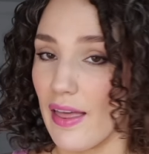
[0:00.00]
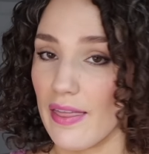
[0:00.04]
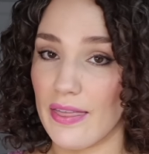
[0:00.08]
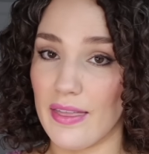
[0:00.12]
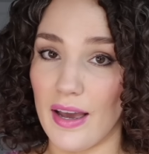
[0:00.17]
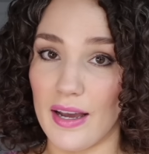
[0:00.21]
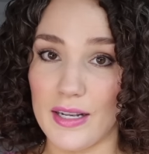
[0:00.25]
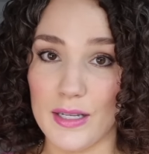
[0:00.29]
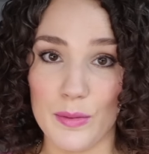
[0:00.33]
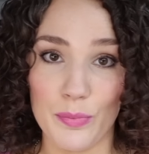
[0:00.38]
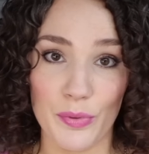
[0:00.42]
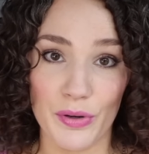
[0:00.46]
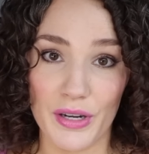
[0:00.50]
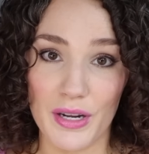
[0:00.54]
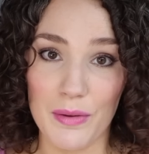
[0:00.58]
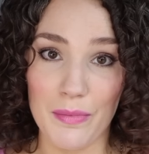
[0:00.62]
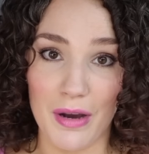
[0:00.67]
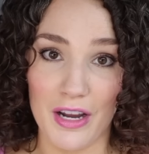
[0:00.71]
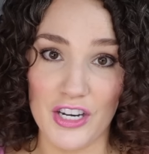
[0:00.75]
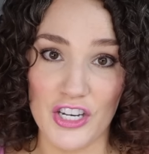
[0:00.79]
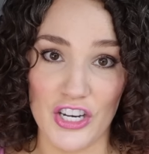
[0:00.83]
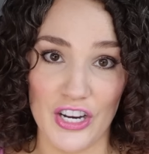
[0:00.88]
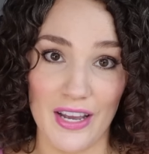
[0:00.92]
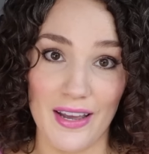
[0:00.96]
and that's pretty
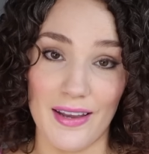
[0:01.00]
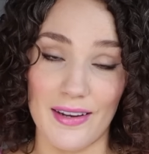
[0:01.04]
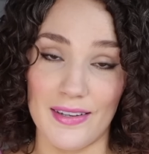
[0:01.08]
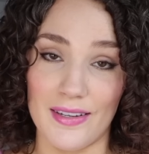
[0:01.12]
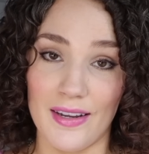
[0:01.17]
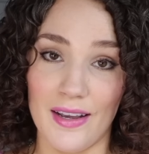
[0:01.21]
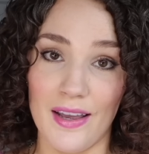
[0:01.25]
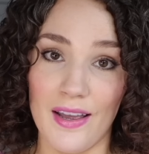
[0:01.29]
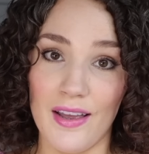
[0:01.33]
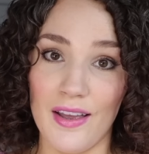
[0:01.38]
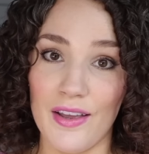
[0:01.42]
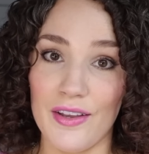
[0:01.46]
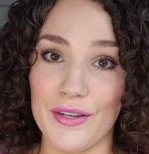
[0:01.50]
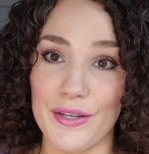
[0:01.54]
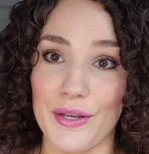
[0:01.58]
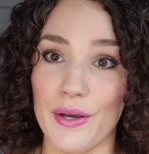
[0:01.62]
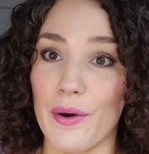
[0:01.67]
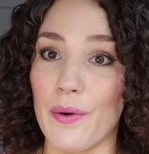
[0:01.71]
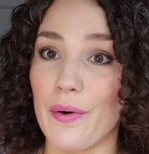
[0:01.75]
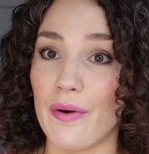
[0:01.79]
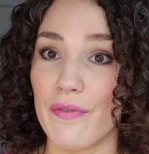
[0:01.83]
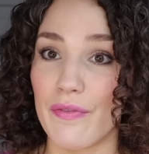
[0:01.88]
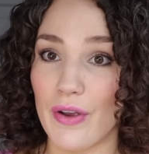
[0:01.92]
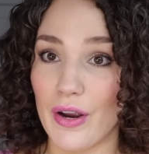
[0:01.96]
much it.
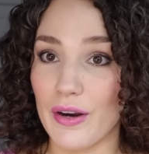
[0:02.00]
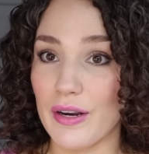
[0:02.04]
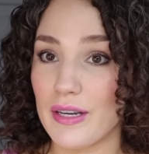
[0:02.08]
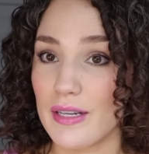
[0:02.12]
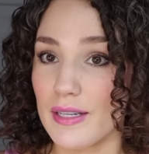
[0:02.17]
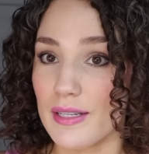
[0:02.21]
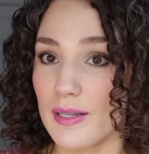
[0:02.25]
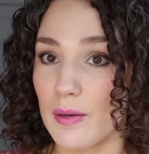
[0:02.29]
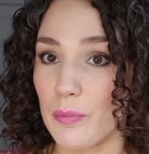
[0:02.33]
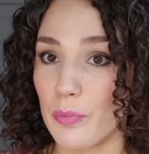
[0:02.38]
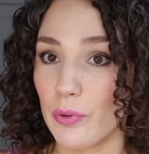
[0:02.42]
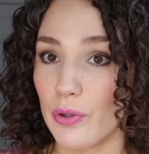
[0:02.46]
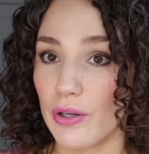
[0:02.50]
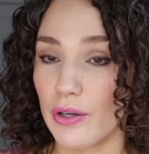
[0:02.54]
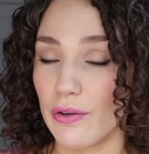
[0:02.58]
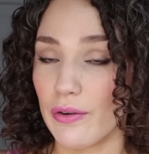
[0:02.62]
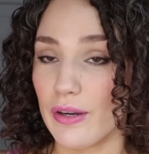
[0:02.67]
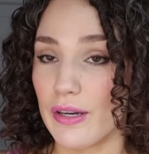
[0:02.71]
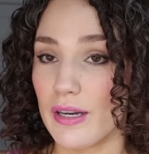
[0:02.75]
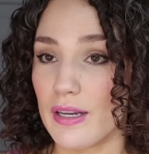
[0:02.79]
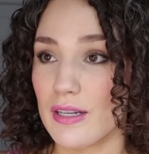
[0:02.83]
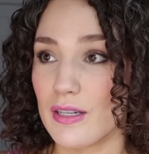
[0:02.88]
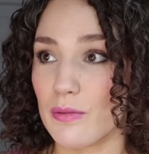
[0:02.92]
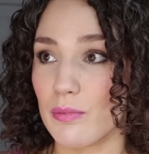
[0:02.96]
So very simple
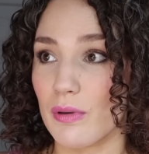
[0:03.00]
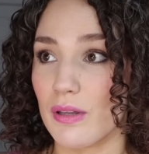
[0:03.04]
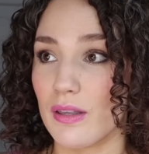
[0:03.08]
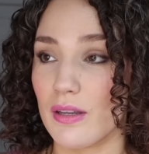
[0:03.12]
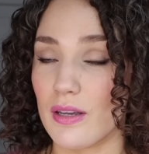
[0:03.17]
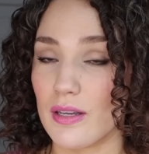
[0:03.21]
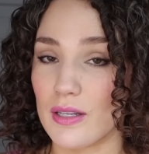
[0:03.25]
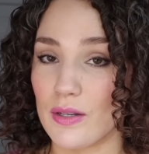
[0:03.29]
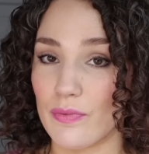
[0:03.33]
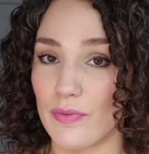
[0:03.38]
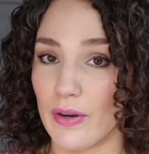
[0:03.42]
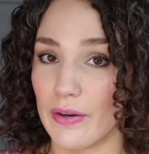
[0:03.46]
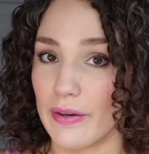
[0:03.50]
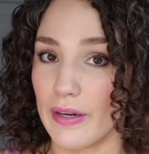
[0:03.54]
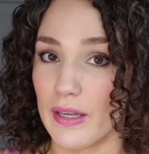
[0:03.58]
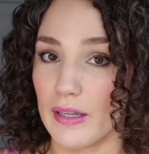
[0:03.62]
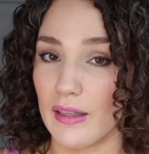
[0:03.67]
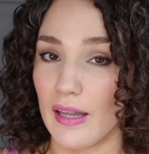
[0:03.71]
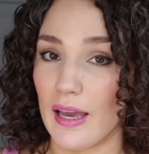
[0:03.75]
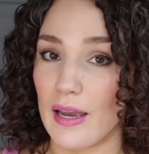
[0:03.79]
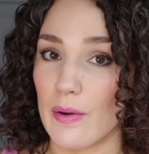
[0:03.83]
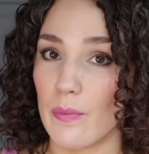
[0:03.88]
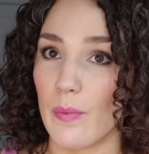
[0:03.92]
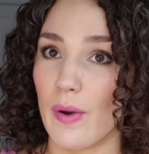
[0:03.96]
ingredients with this, very
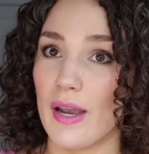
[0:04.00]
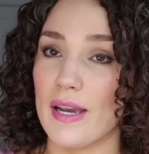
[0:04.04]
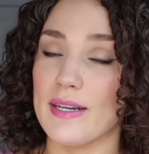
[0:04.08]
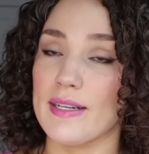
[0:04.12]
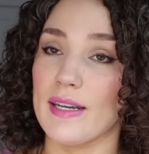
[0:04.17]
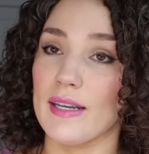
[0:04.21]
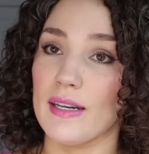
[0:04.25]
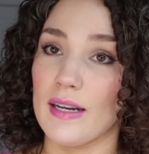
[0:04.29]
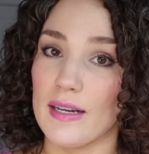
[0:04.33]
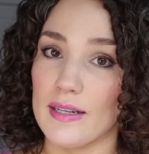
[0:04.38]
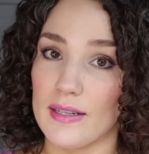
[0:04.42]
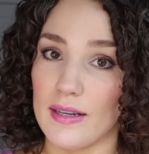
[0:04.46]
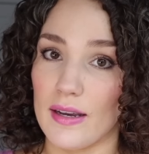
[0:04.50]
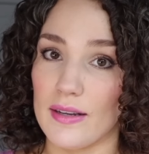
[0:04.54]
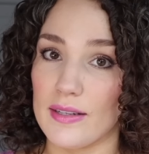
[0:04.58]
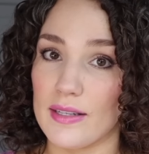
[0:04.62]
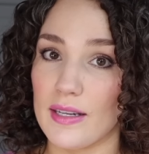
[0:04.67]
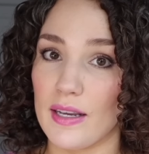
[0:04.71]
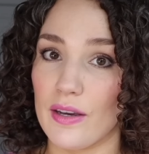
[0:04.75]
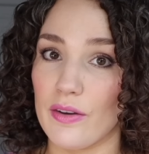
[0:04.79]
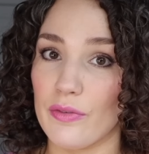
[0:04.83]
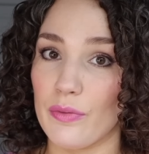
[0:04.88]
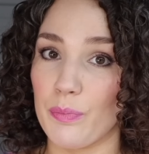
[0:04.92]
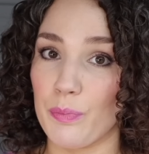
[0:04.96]
lightweight, and it does
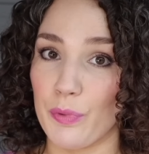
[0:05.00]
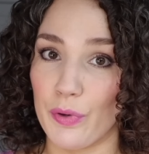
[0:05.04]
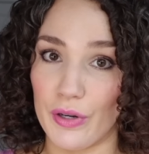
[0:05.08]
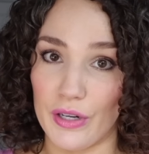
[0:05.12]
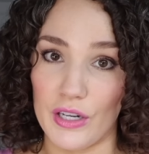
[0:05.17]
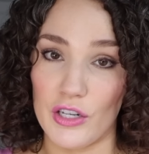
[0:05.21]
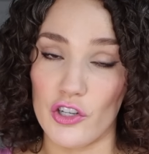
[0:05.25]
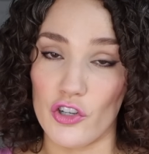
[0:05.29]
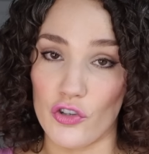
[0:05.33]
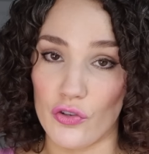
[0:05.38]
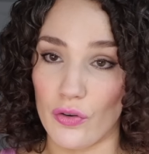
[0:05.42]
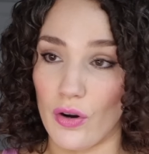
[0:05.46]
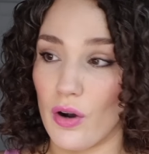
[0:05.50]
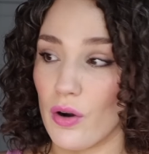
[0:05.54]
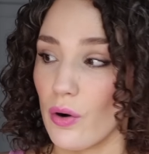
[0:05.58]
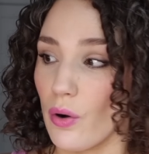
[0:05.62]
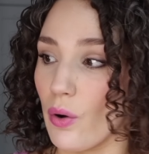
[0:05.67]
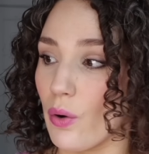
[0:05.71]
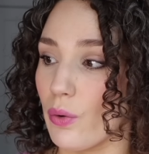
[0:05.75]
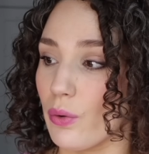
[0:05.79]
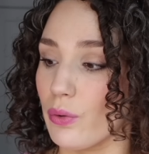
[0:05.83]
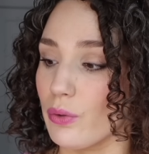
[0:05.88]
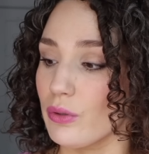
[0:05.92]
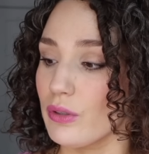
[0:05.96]
give pretty strong
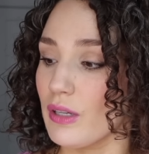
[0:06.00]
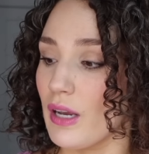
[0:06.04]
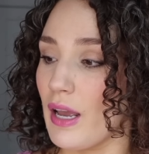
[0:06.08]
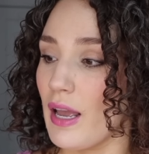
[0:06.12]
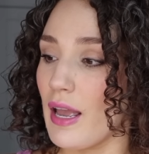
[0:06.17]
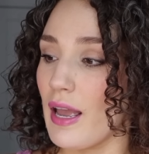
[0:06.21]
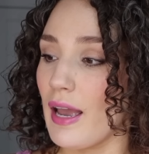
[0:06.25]
hold.